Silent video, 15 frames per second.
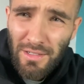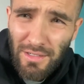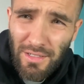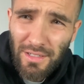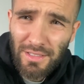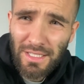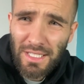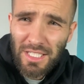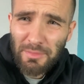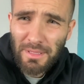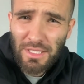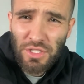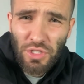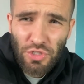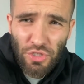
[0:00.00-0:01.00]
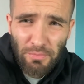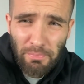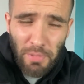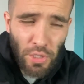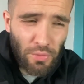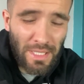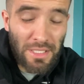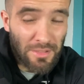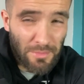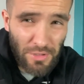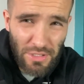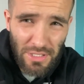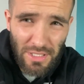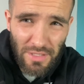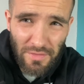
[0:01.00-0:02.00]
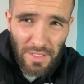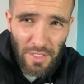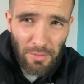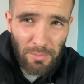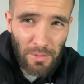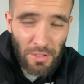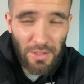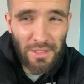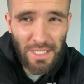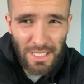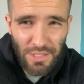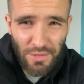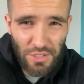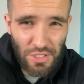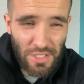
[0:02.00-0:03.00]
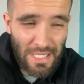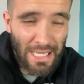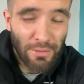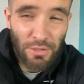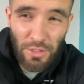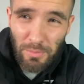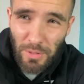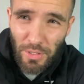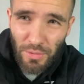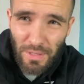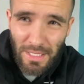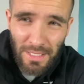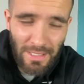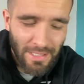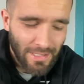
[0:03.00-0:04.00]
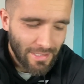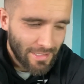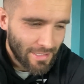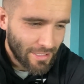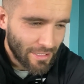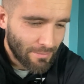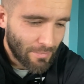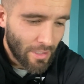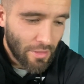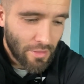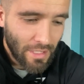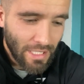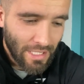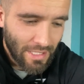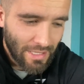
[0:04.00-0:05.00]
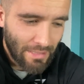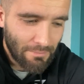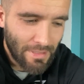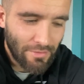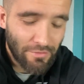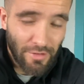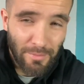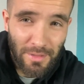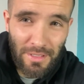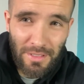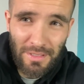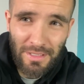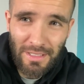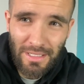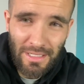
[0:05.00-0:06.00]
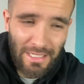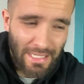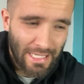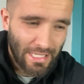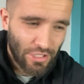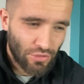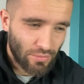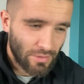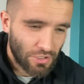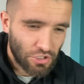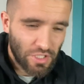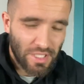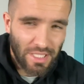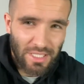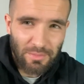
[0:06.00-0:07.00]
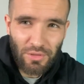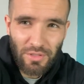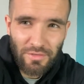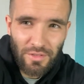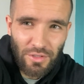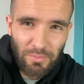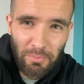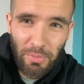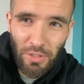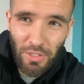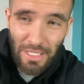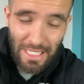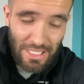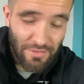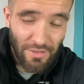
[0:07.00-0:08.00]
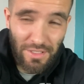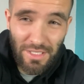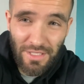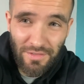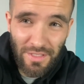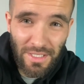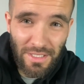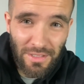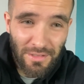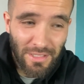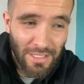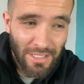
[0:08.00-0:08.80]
I didn't expect to touch on pooing as much in this video, but the next question is, how are you pooing? I think that meant from a actual logistics point of view, but as you've heard in this video,